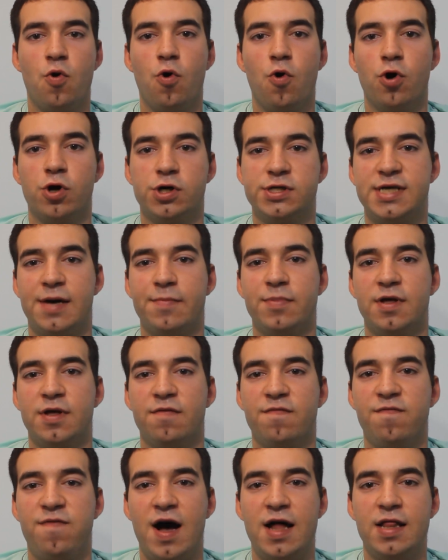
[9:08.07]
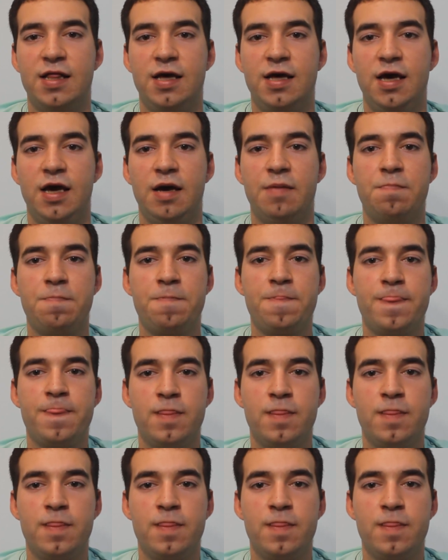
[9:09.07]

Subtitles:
or something funny